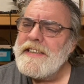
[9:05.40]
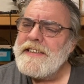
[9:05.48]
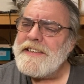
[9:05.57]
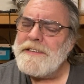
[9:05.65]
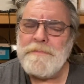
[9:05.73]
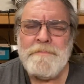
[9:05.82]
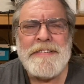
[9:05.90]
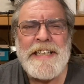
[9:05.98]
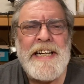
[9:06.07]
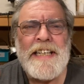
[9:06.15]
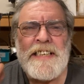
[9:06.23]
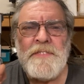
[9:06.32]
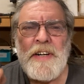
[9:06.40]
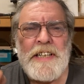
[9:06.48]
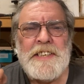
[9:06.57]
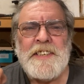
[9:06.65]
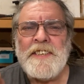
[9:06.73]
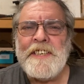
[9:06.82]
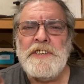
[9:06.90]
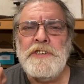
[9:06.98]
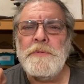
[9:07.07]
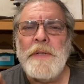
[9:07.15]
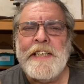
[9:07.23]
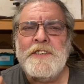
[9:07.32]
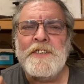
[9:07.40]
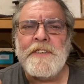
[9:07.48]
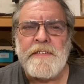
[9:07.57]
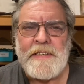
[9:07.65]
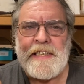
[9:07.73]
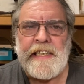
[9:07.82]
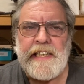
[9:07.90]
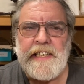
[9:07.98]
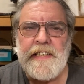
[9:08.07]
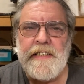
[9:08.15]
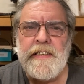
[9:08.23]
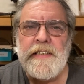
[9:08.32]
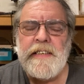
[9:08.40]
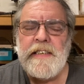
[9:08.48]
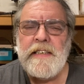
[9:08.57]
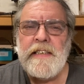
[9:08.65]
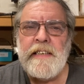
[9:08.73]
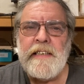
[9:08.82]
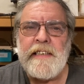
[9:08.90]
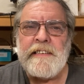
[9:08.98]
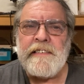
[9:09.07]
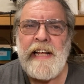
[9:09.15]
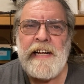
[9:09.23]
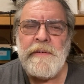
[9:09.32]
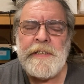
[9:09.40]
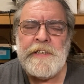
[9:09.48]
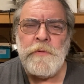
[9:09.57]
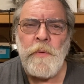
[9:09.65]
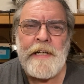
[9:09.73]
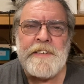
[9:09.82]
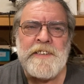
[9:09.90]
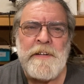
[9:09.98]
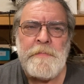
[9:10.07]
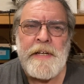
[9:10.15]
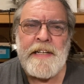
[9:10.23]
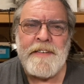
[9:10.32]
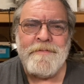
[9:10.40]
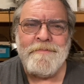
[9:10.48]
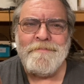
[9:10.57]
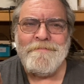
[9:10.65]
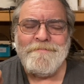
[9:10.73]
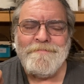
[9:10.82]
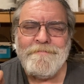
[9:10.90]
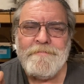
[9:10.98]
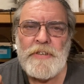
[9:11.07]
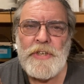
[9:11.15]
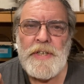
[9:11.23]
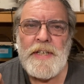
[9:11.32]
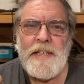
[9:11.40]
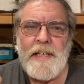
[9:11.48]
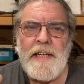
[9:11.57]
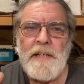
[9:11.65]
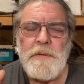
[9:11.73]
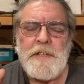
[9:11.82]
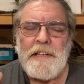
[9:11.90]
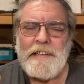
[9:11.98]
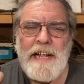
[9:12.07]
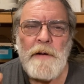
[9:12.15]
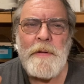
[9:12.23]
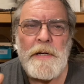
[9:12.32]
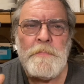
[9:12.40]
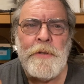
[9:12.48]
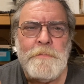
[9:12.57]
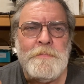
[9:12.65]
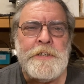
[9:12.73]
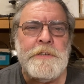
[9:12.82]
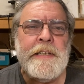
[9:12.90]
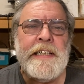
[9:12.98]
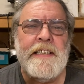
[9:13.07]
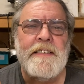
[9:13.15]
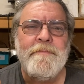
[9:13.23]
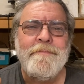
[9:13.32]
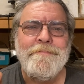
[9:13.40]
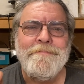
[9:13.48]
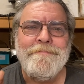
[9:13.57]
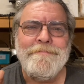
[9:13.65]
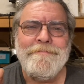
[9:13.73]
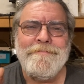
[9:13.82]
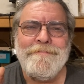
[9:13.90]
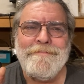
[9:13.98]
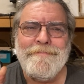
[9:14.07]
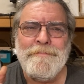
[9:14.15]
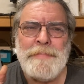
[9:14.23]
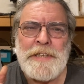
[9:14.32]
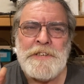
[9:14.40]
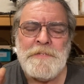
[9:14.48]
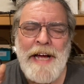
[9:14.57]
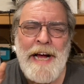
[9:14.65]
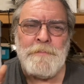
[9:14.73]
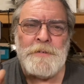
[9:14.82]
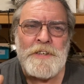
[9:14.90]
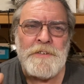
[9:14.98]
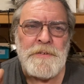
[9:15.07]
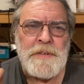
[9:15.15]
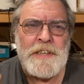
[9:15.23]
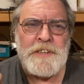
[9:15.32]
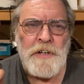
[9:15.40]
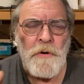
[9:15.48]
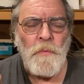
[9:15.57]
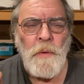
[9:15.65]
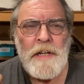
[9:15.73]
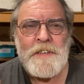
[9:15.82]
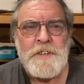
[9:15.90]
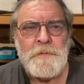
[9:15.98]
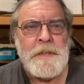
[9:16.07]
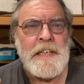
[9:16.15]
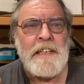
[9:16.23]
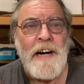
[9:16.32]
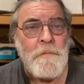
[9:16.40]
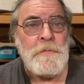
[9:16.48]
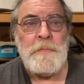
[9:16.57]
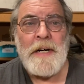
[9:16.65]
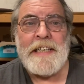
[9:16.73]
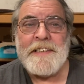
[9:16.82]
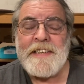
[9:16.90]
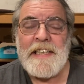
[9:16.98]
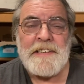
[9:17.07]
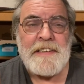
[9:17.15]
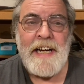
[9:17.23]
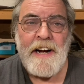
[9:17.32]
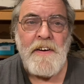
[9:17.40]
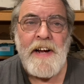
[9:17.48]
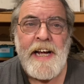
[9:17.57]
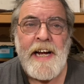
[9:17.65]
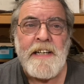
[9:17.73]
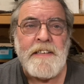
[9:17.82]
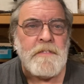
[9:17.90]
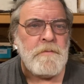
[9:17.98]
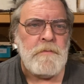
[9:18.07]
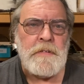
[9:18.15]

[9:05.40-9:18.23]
So it's a very situational gun. It's like when you want something with a little bit of poop to it, but you absolutely don't want to be compromised as carrying in